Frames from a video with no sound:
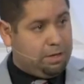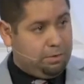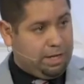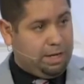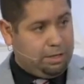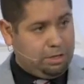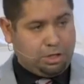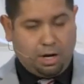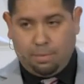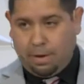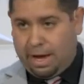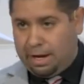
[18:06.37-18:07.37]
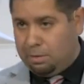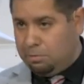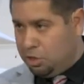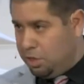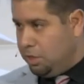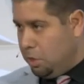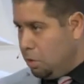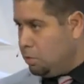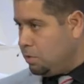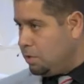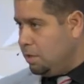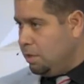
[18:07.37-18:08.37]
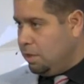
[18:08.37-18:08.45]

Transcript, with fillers: Okay, good job, Adam. She knows.